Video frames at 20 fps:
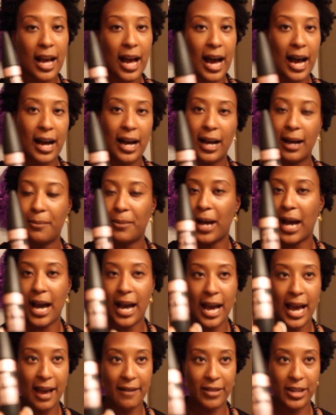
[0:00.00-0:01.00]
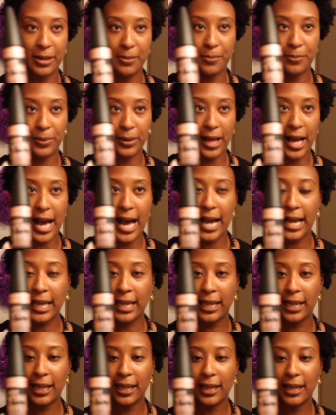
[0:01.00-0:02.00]
I have it in black.
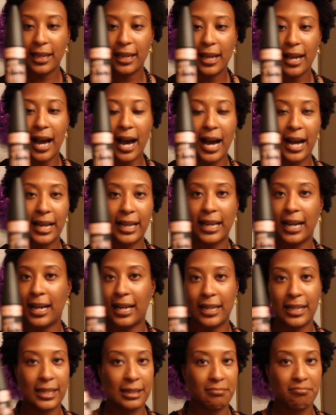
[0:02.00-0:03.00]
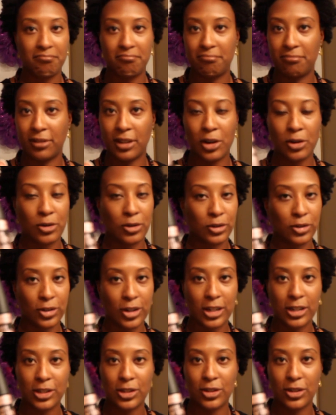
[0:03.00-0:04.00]
I got it local
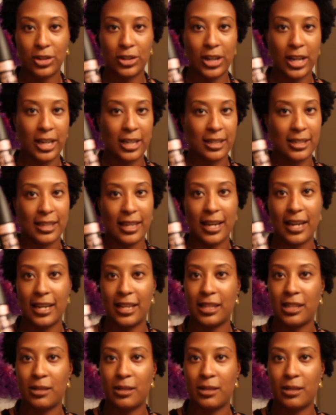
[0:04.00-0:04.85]
drugstore, like I said.